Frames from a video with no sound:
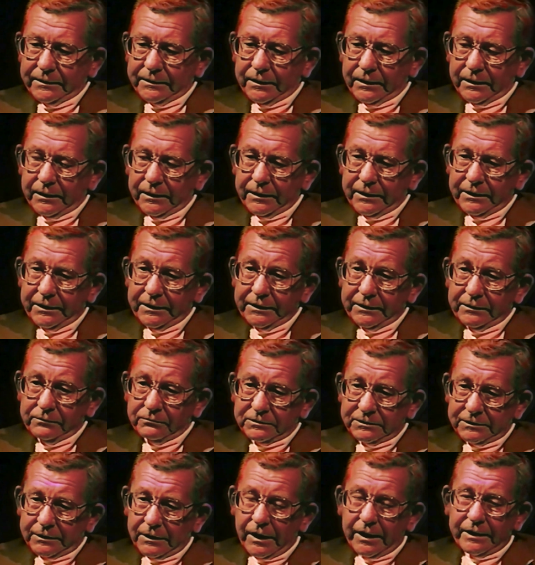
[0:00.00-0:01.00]
And
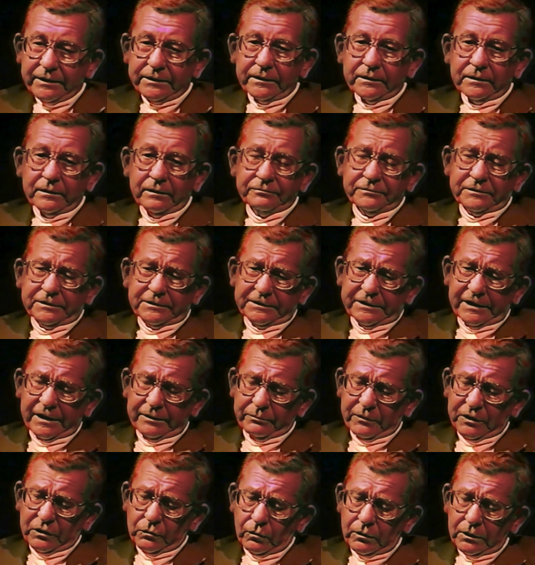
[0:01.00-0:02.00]
he was kind
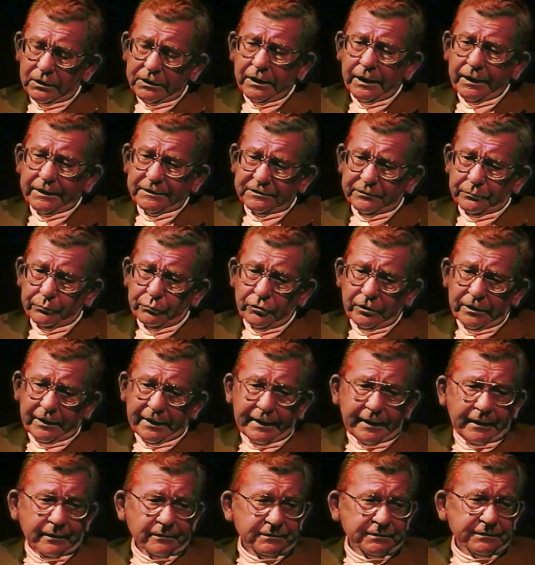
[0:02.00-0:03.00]
enough to send me all
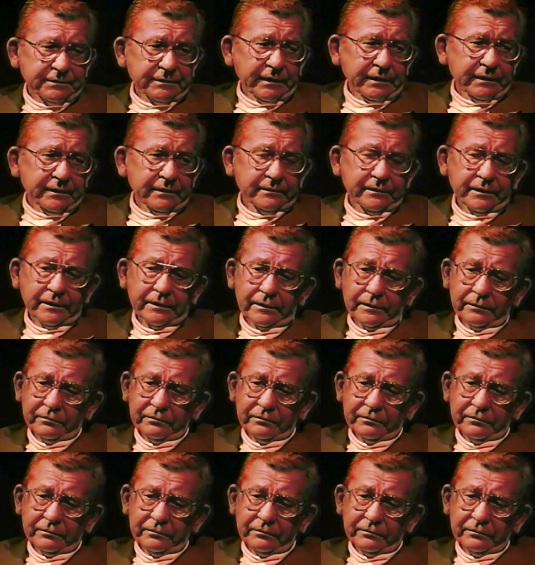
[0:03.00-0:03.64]
kinds of printouts